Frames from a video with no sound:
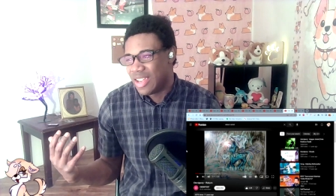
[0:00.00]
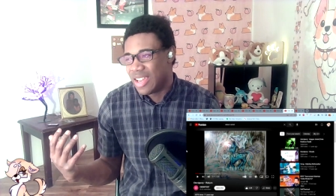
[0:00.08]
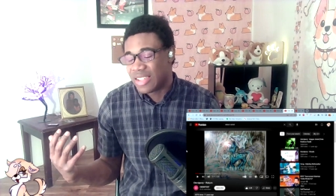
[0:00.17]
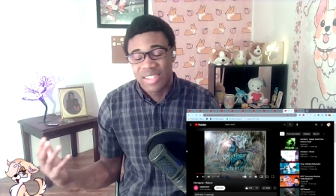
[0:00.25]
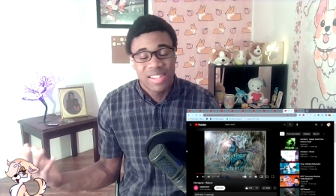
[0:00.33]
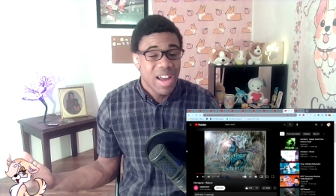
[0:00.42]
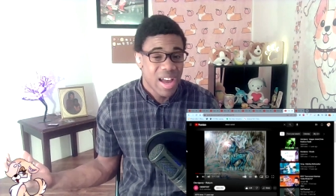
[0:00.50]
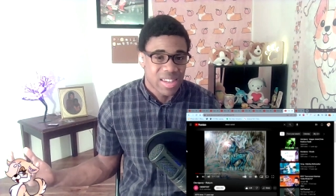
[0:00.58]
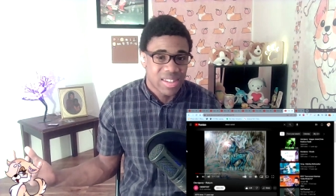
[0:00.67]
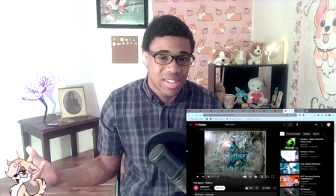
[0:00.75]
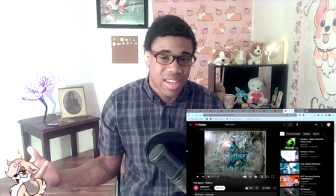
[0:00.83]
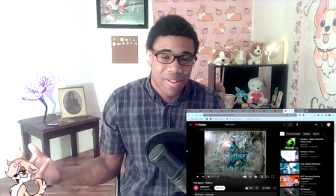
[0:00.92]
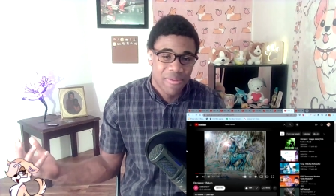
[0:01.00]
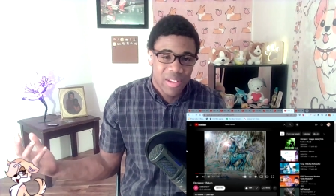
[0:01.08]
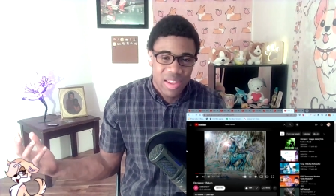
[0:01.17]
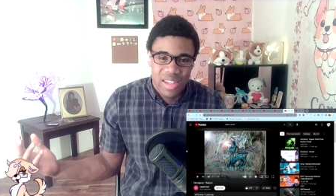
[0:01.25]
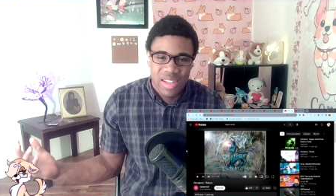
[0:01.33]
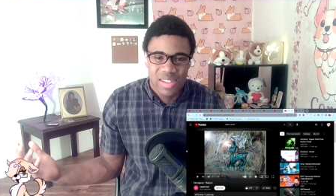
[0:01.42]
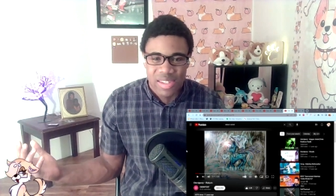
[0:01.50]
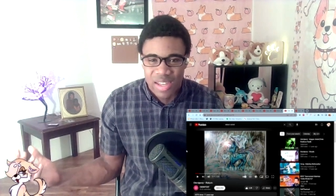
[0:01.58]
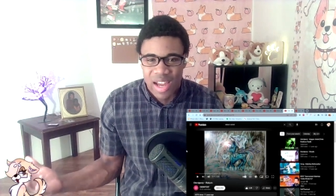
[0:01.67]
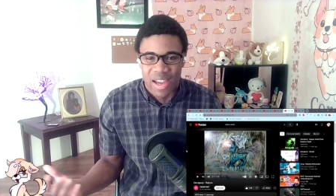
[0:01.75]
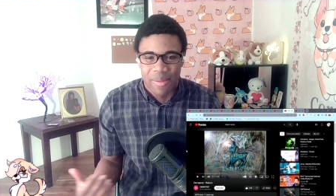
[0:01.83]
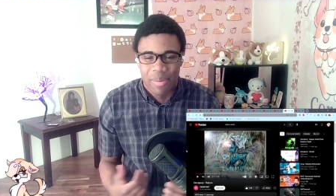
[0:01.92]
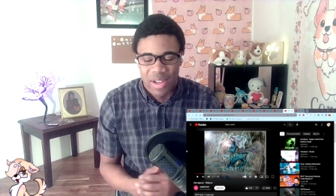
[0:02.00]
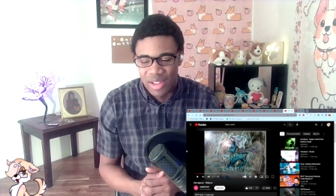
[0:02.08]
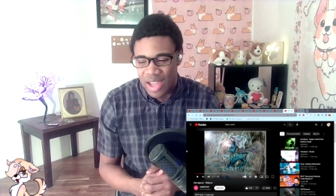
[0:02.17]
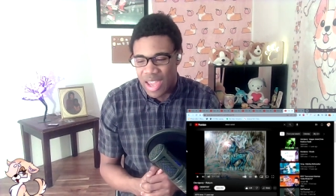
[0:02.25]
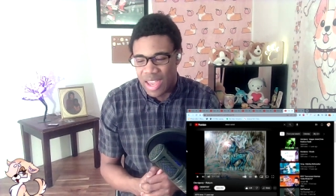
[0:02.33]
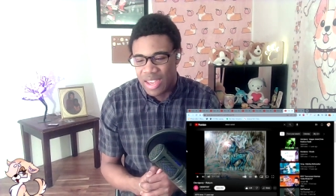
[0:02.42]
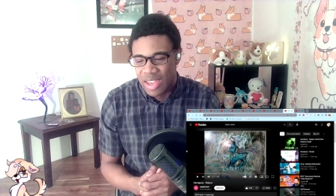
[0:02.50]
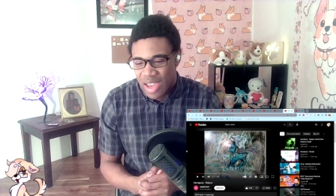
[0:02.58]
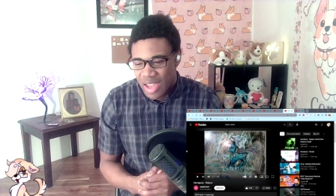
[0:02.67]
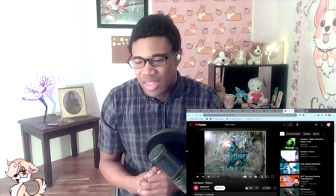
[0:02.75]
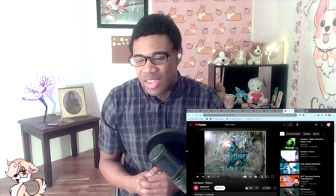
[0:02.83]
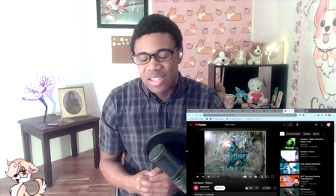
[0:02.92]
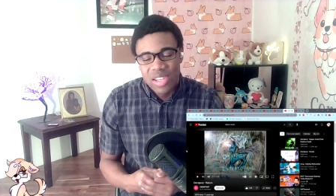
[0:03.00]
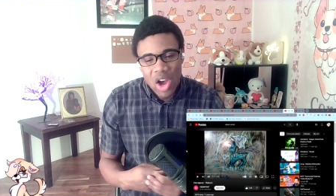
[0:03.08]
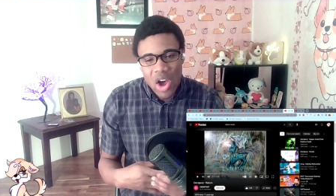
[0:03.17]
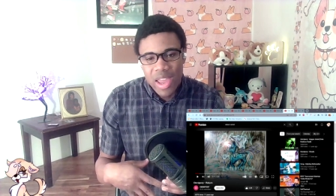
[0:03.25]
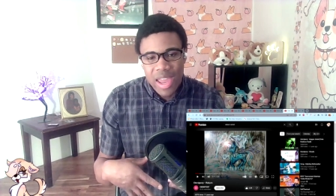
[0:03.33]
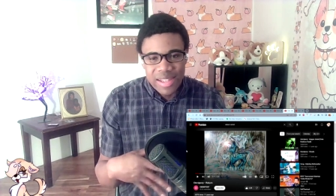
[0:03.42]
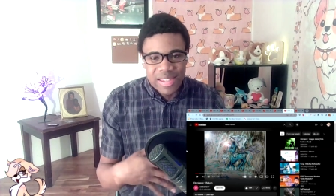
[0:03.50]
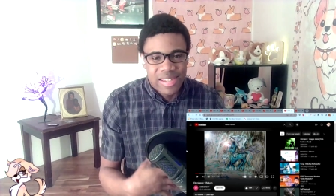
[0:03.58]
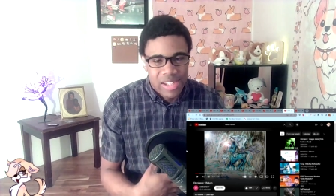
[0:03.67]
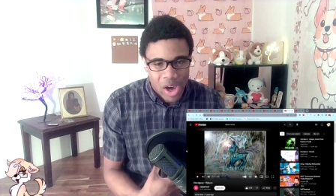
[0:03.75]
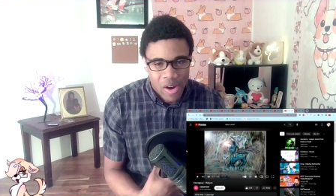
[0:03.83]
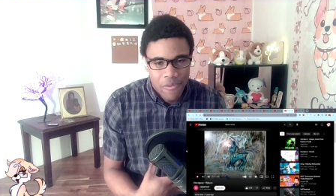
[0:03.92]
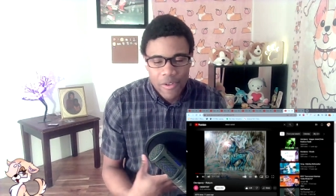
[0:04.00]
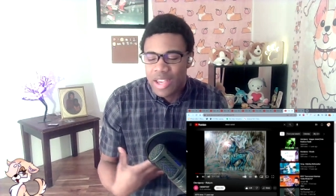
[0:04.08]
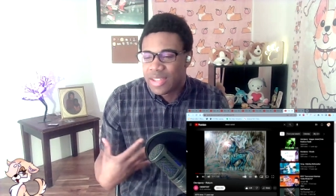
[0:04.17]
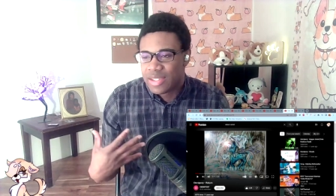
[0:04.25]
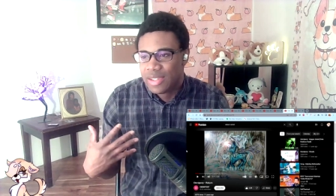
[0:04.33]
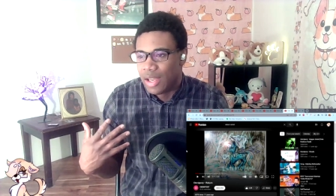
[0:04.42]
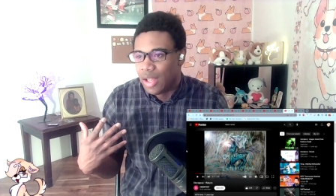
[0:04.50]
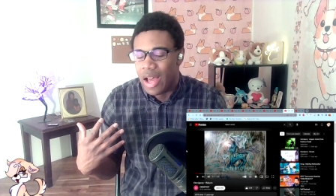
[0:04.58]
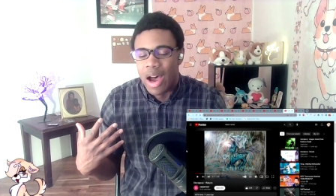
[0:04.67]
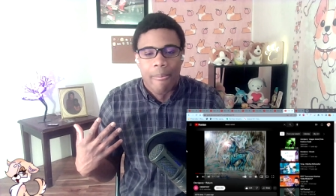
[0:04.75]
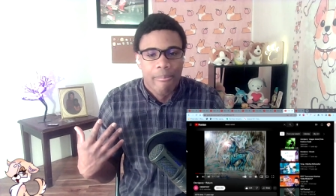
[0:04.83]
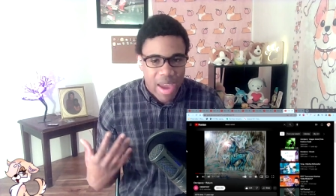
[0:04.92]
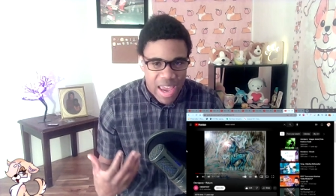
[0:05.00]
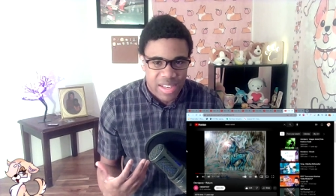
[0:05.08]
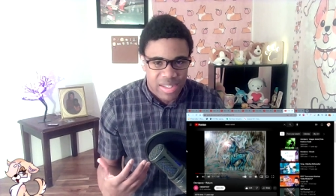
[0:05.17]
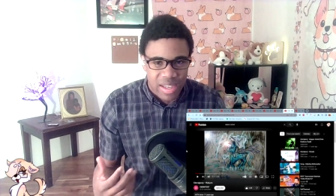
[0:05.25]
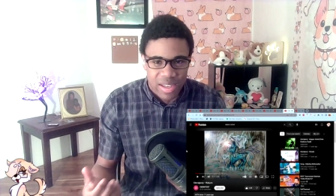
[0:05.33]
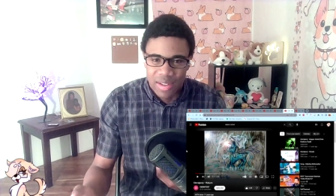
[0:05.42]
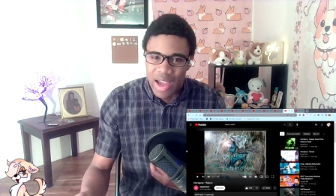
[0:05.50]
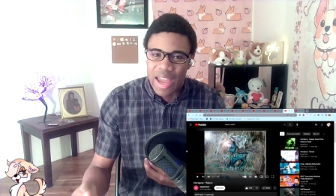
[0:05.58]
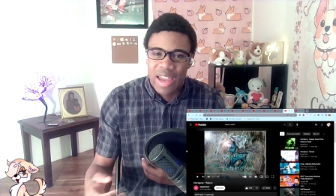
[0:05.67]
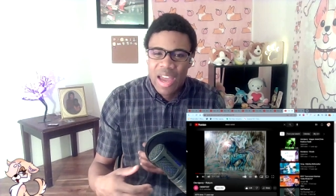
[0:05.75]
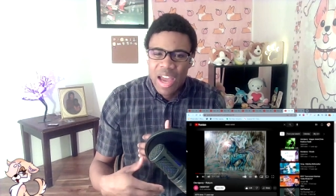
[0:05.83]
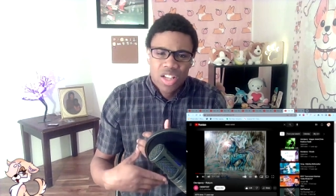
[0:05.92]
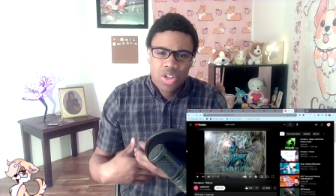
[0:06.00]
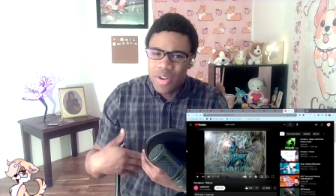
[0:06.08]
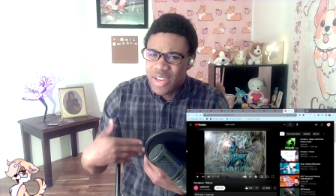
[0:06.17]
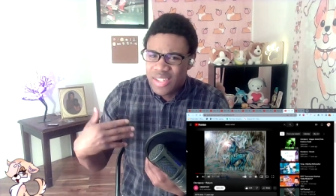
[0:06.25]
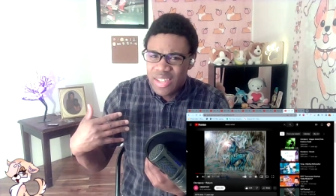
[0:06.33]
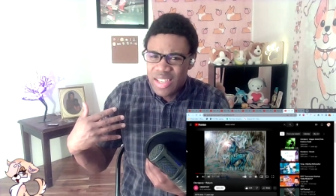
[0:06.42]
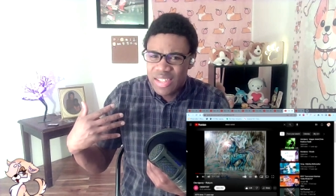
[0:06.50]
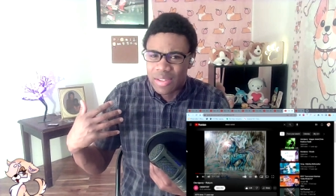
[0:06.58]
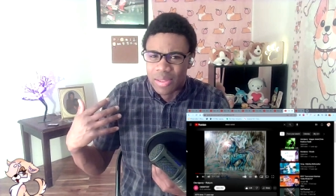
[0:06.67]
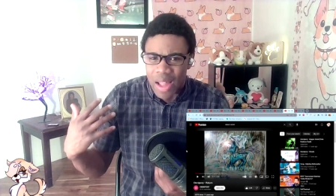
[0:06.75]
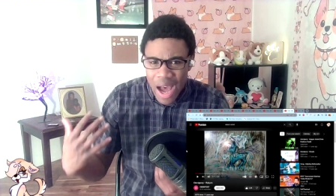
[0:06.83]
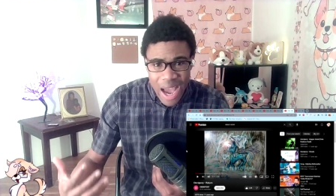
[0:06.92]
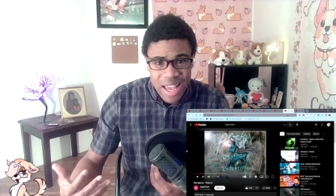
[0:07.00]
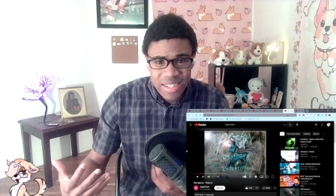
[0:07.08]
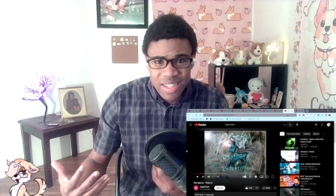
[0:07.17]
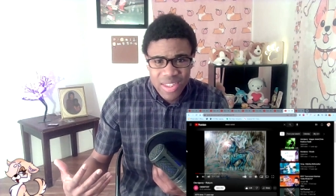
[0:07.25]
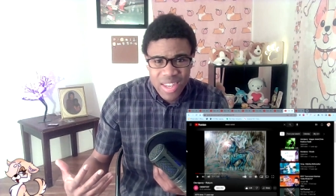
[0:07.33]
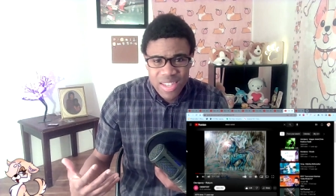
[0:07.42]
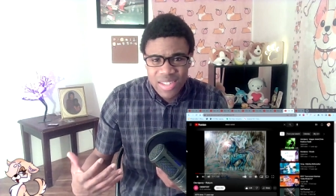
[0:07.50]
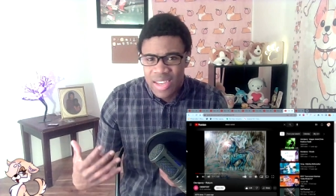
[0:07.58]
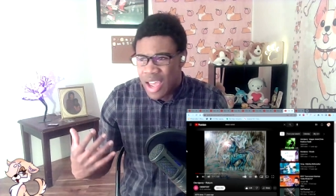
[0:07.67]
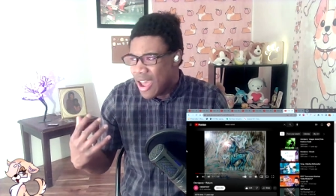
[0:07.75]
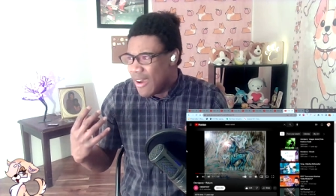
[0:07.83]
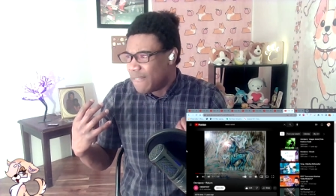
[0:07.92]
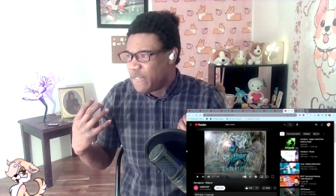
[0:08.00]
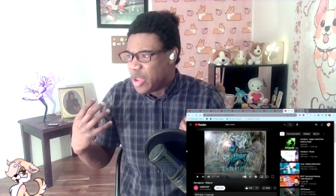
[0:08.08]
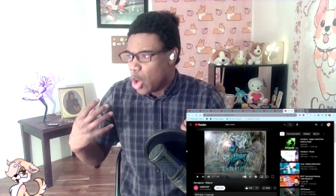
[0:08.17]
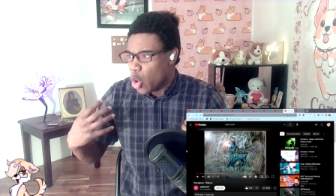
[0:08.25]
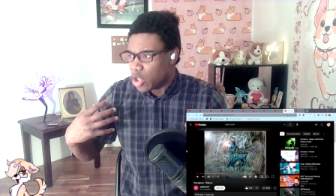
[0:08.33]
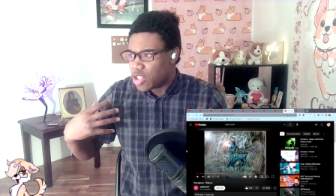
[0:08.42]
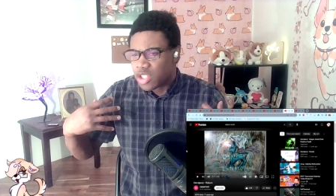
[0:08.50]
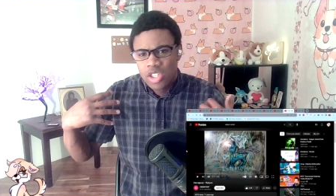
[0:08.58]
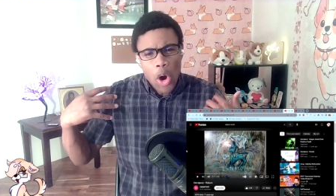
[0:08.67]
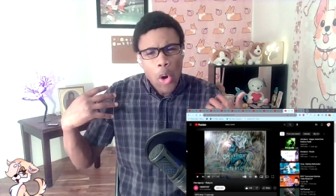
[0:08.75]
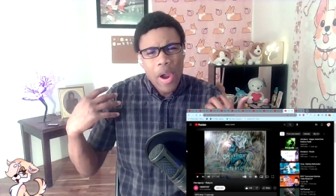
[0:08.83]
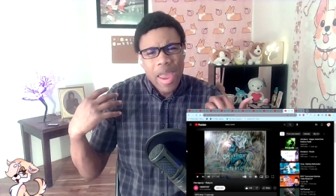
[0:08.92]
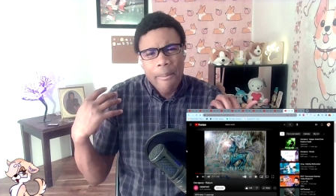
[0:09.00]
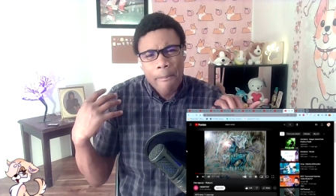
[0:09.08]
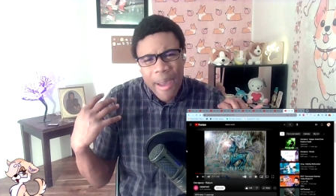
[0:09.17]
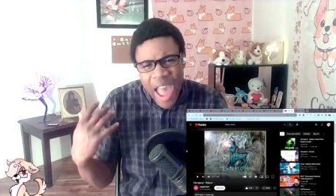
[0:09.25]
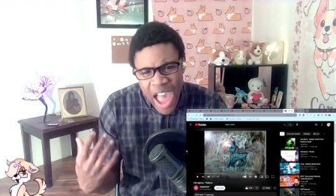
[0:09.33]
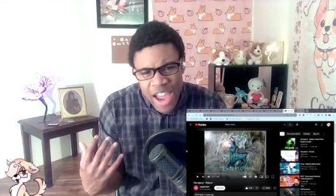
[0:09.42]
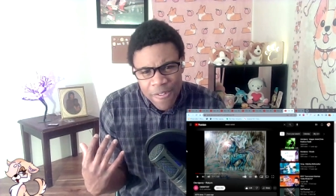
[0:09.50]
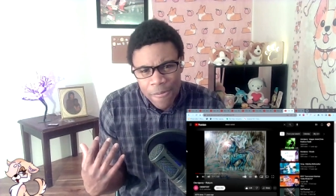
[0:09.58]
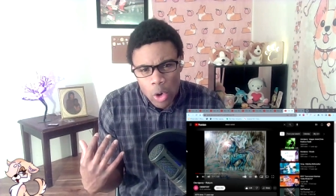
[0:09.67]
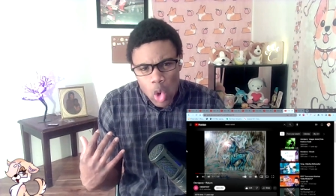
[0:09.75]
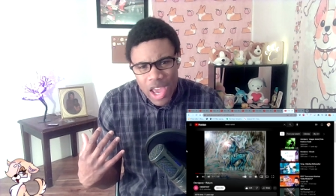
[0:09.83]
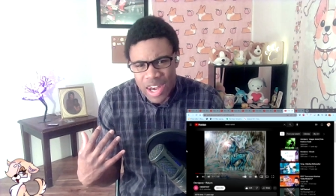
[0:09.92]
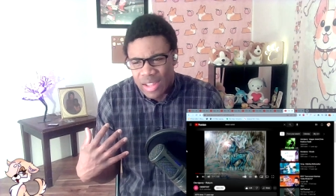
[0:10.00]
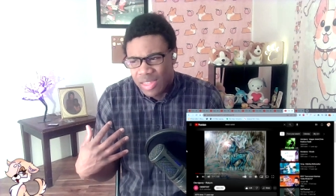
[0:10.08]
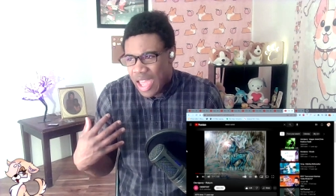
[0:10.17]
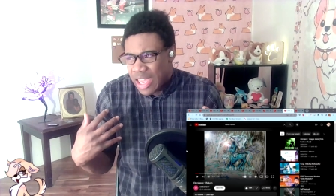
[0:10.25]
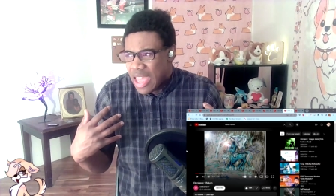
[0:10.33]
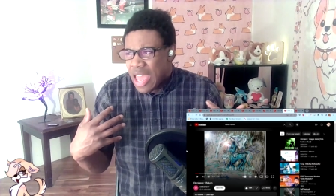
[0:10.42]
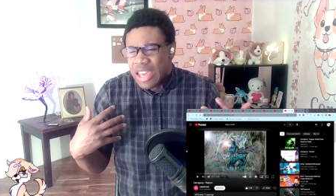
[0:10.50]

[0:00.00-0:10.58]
it sucks. It really does suck, but like, the song itself is still amazing. Like, Trixie's lines in this feel so impactful, and it like